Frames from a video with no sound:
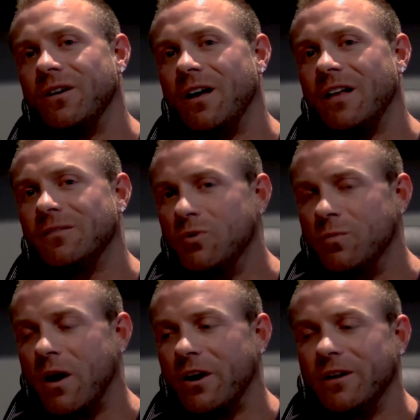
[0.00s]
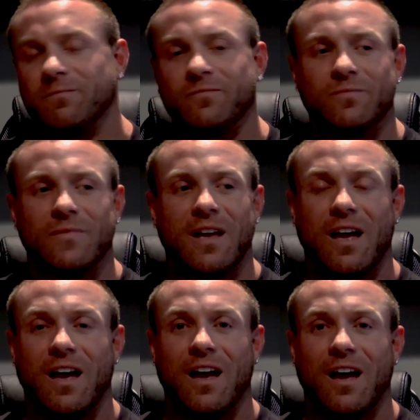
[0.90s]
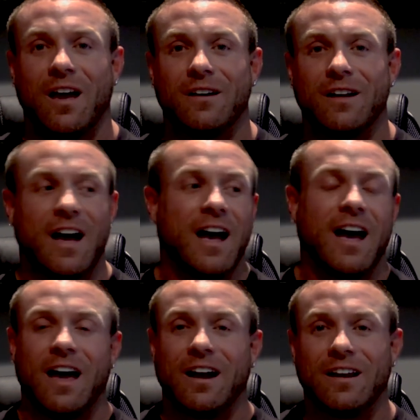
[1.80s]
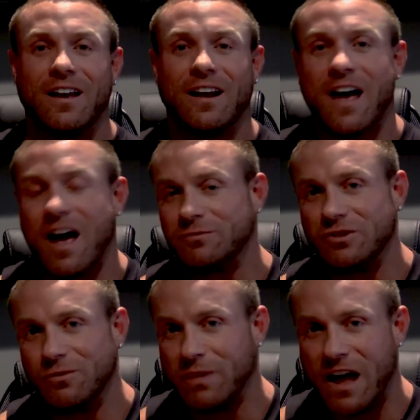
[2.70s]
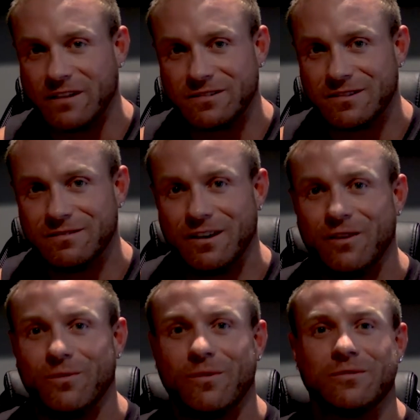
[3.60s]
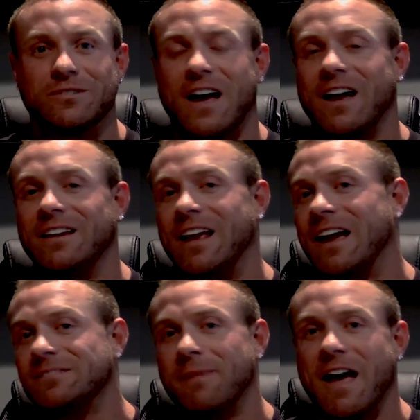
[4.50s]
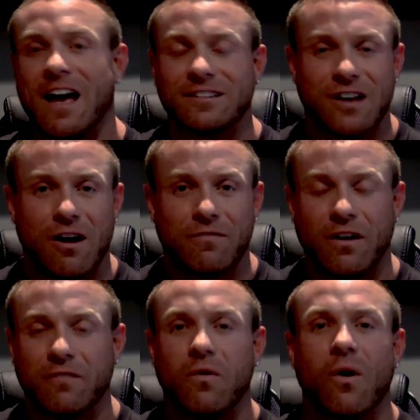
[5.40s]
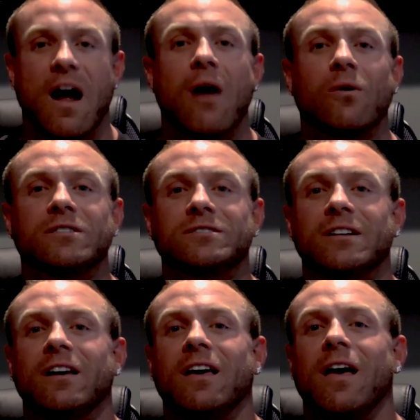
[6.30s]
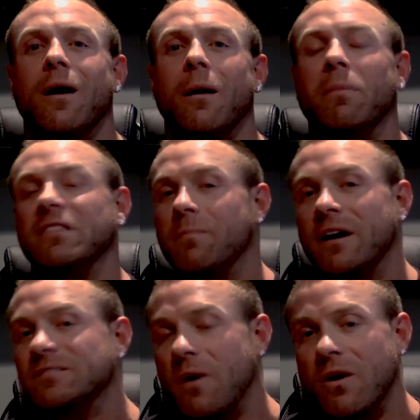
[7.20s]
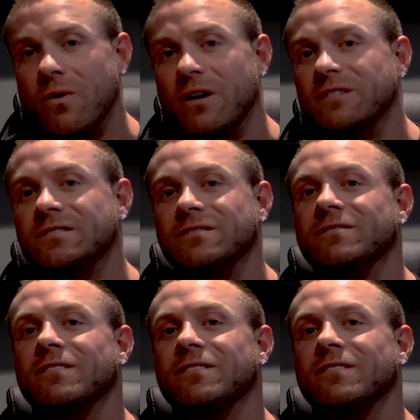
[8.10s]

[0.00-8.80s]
at the pool party. And I had an absolute blast. I danced my ass off for like 4 hours, but the best part was